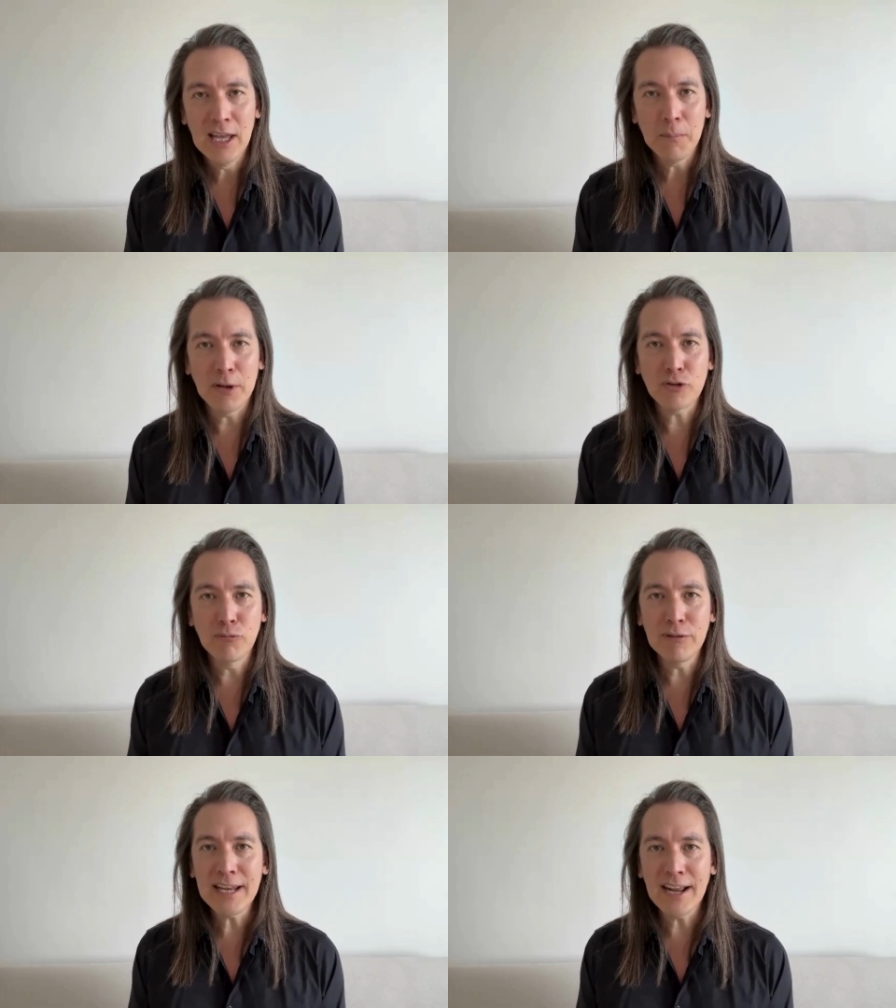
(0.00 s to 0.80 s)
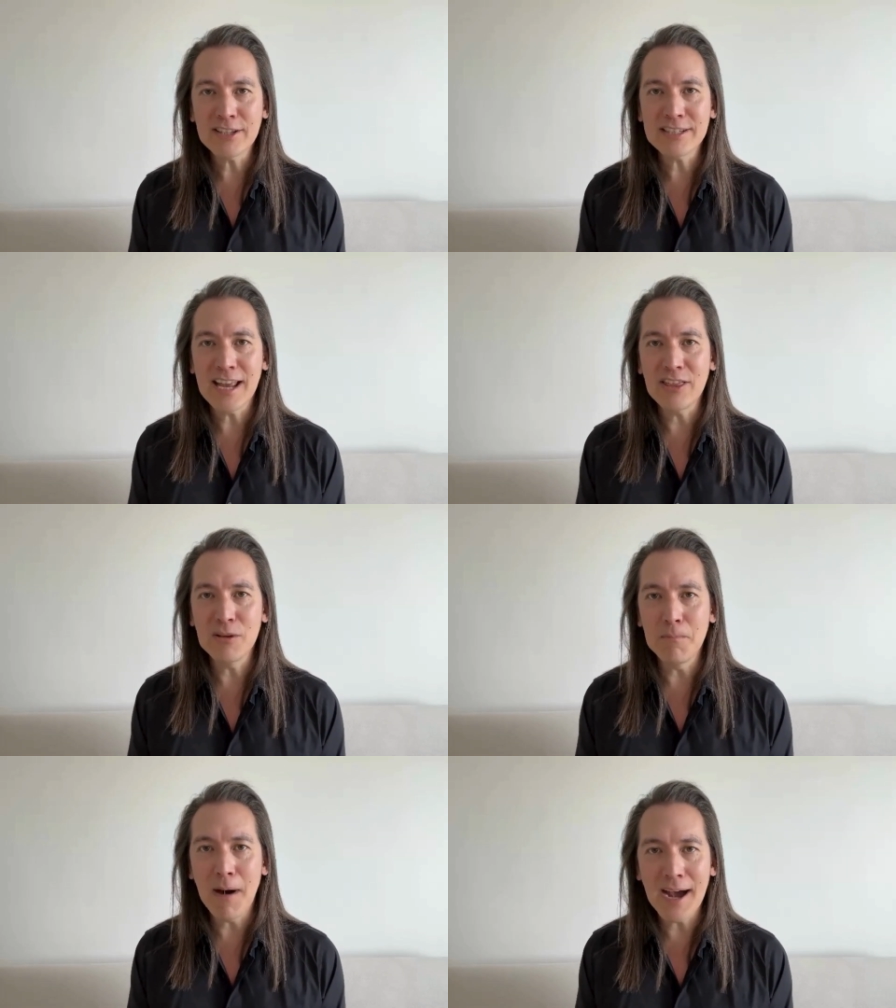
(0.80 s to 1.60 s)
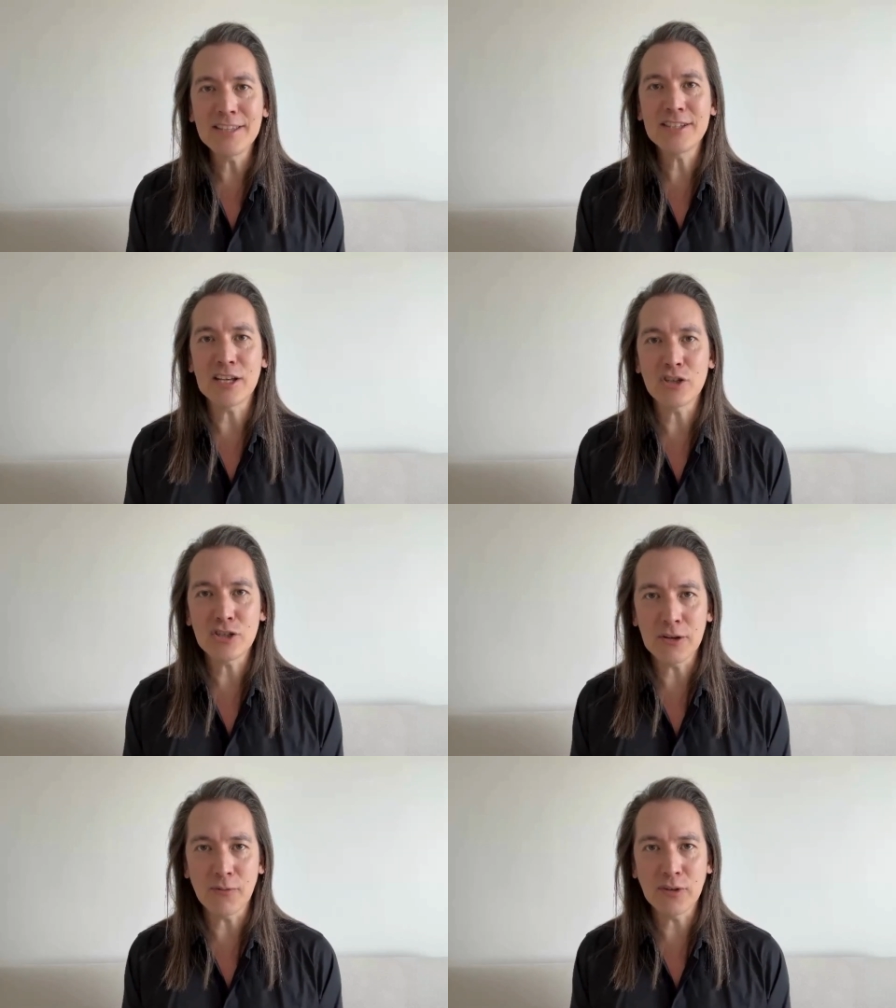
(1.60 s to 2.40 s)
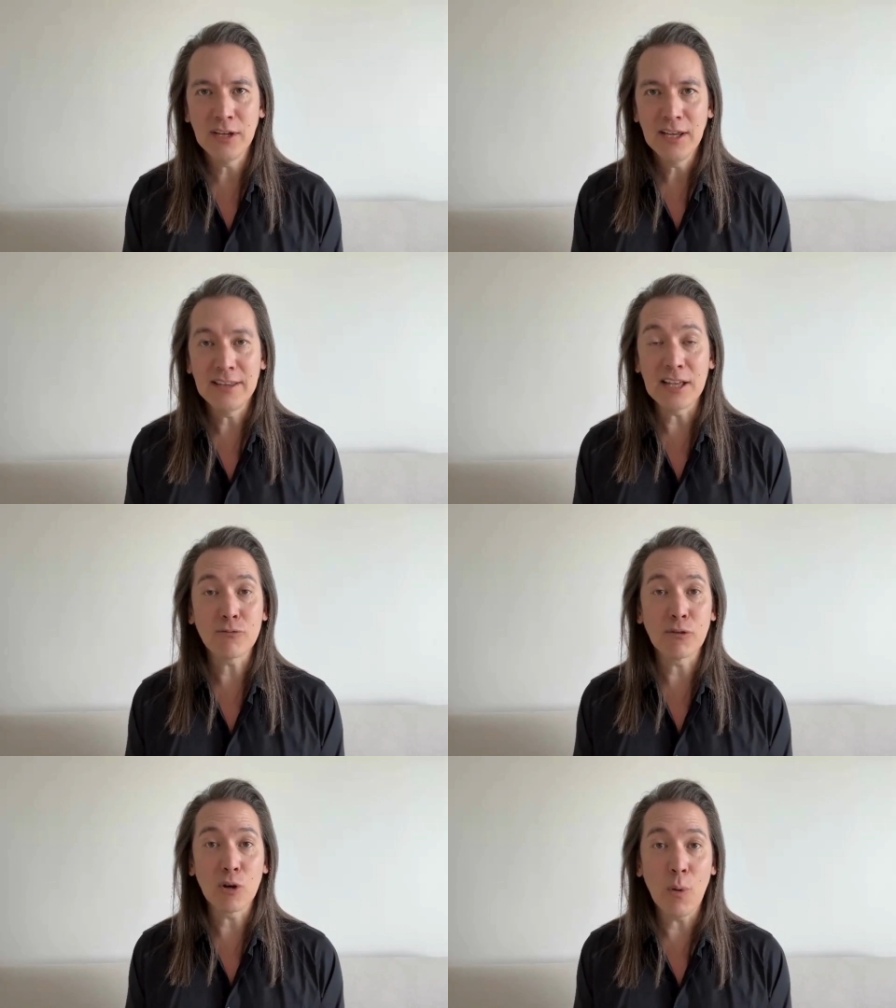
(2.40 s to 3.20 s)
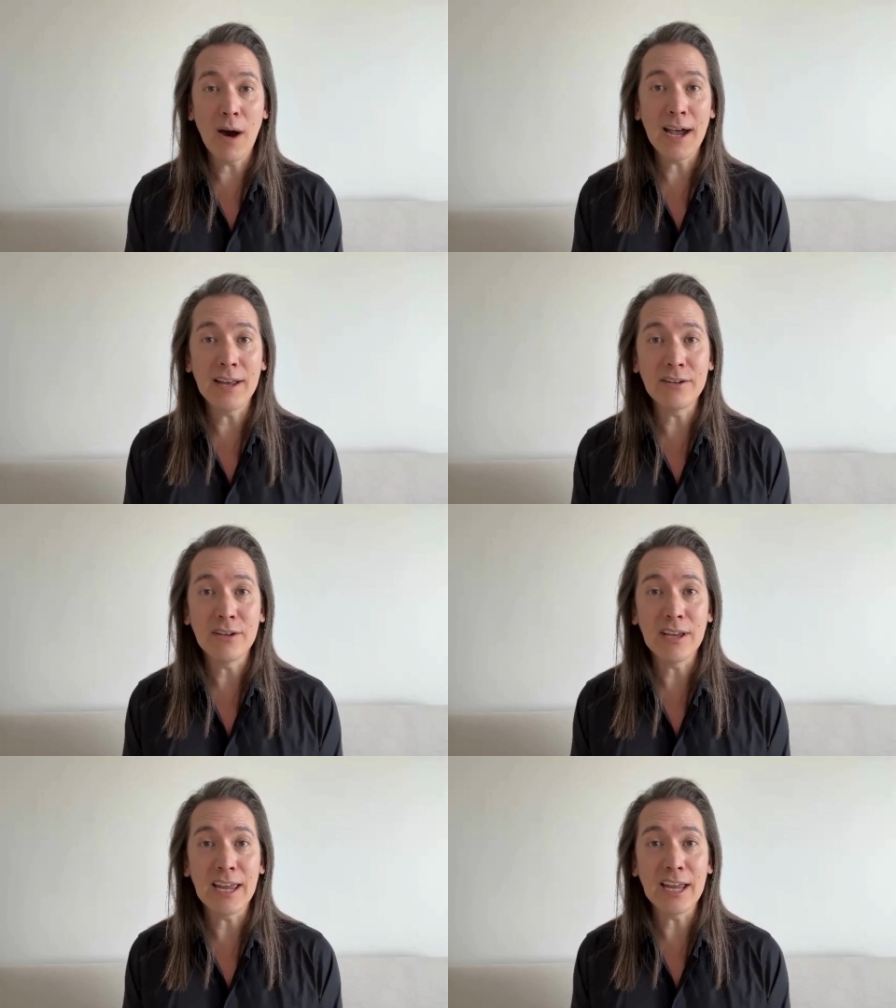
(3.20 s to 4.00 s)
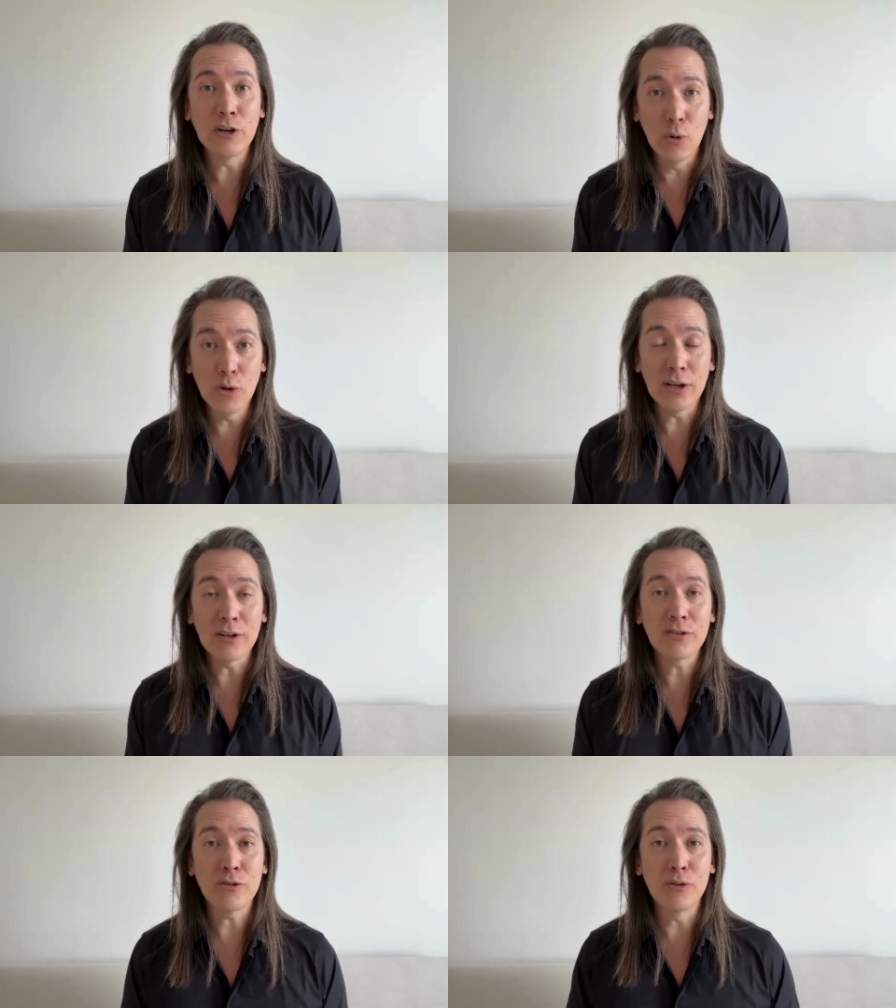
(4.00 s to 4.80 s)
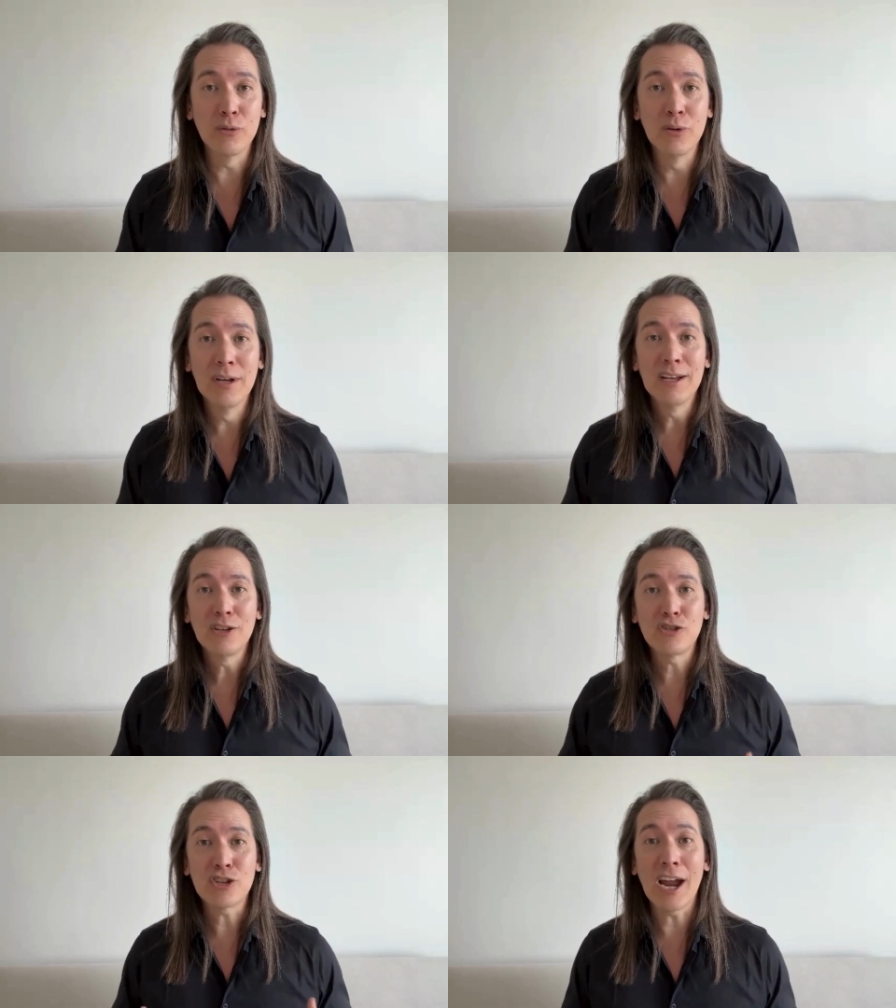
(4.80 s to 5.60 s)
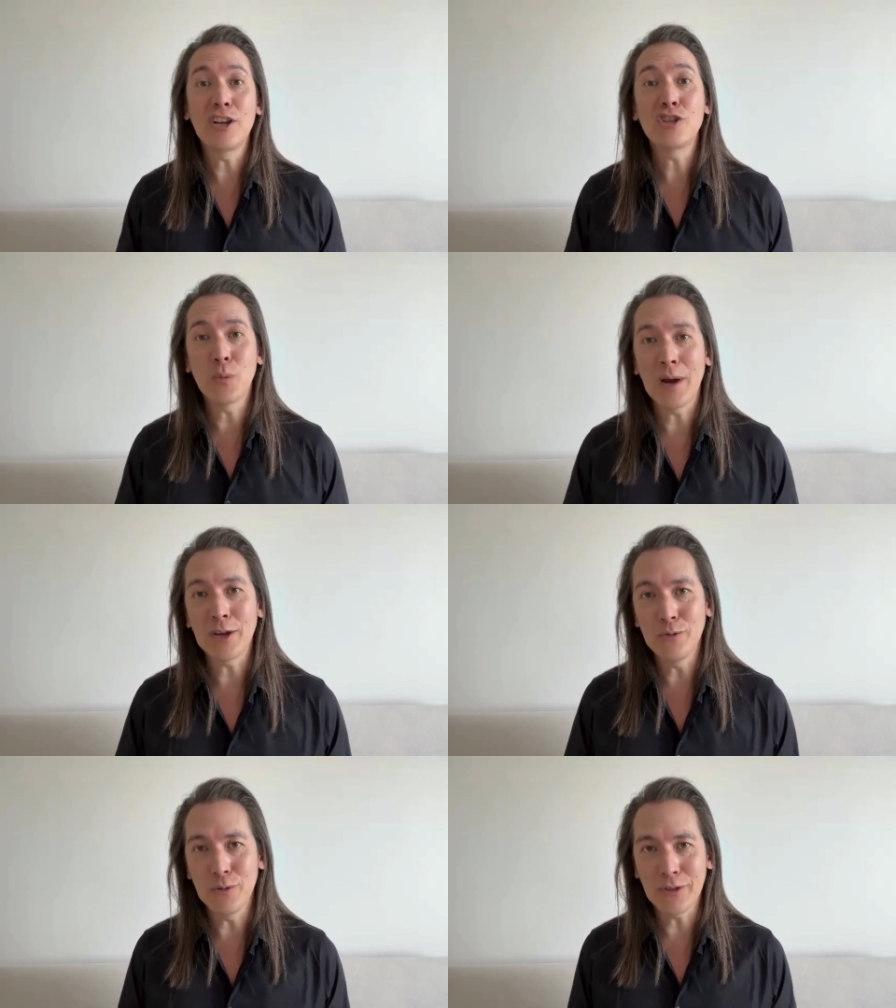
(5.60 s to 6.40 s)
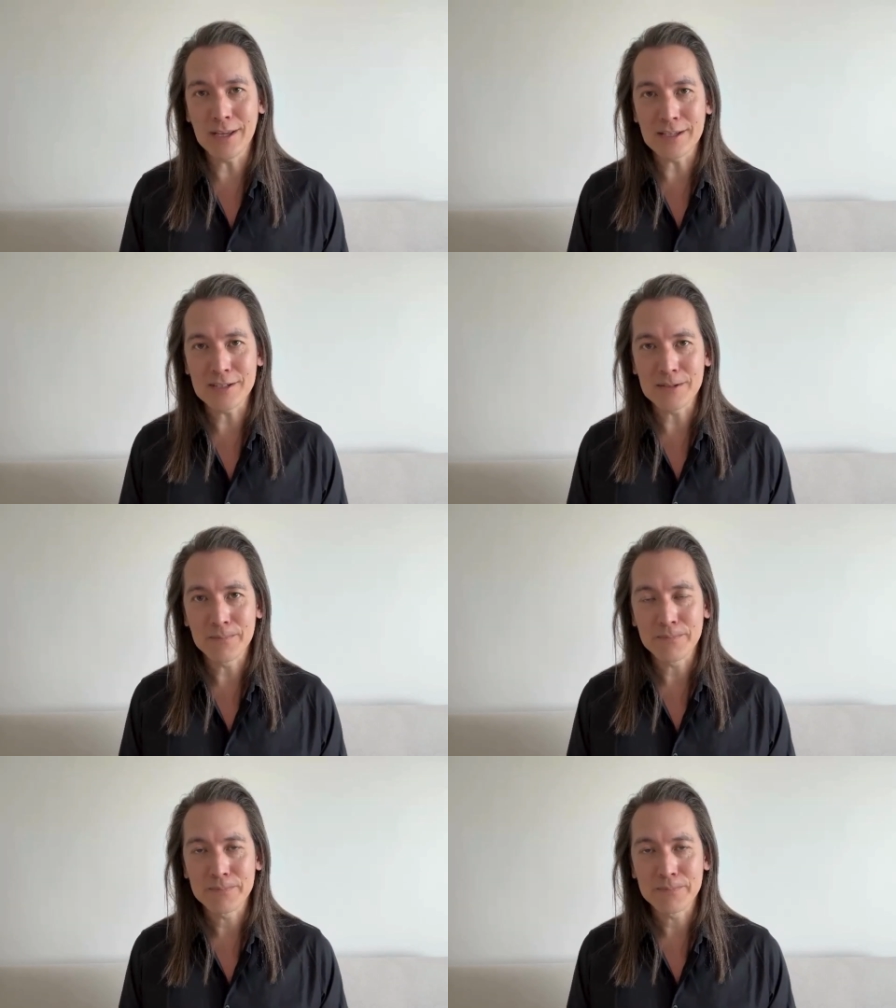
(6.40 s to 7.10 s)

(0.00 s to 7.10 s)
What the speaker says: but to really understand the mindset shift that's required in order to change the way you do things.